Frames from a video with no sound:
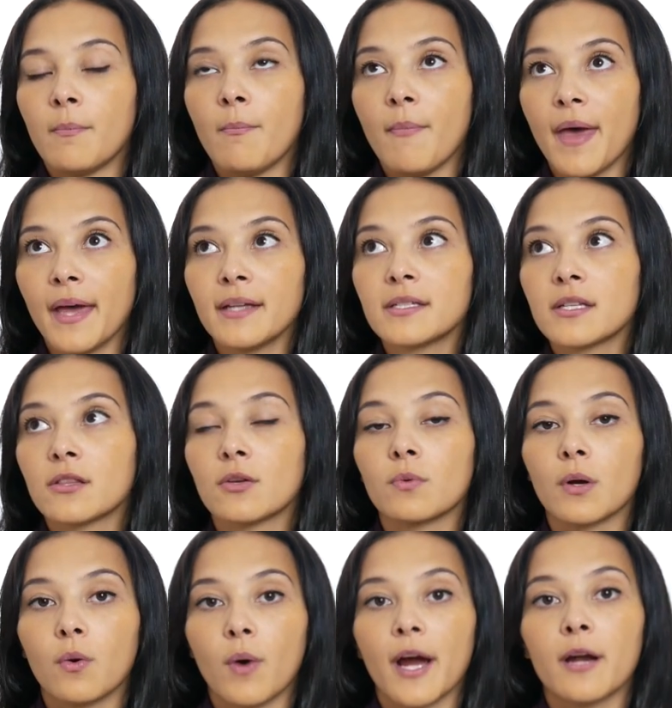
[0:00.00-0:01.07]
met the
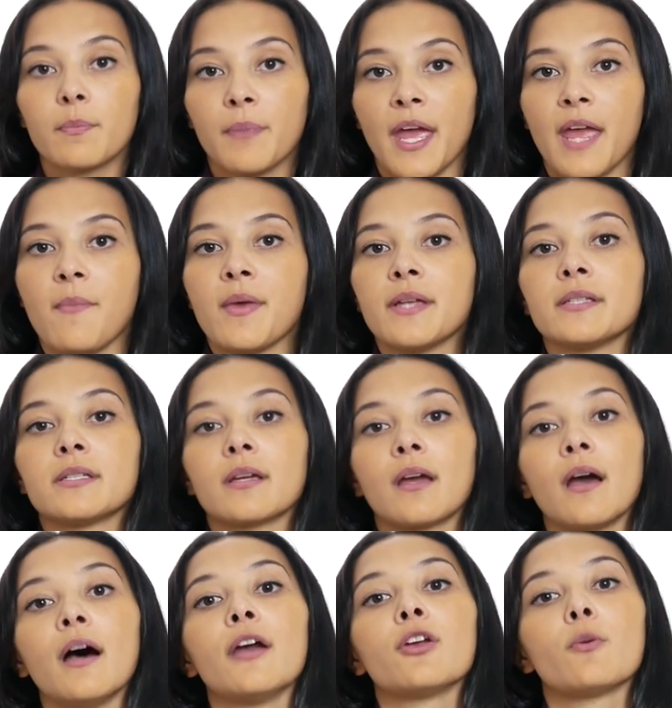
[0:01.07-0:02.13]
required payment to
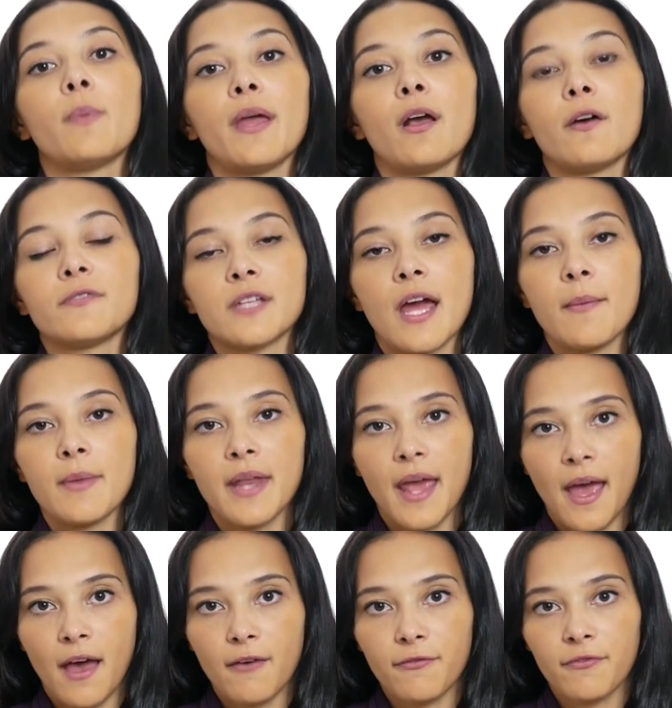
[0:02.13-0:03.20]
cut your payoff time in
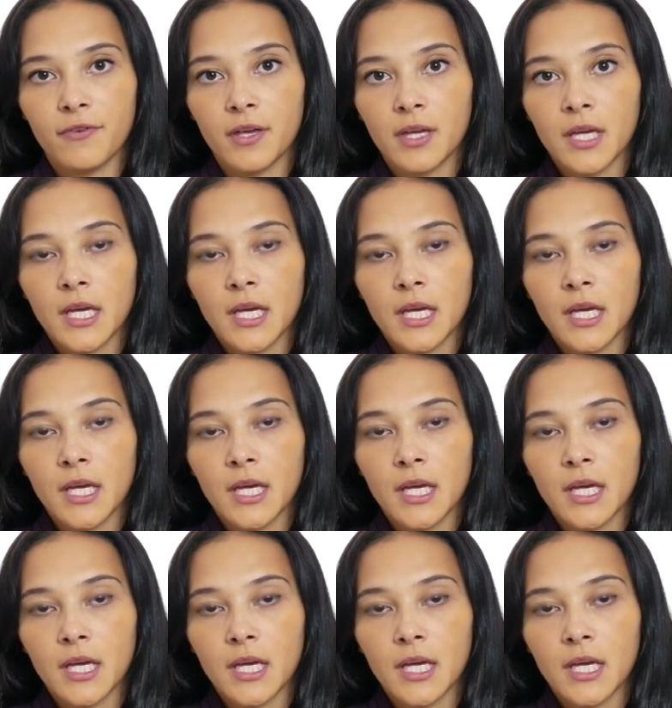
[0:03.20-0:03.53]
half.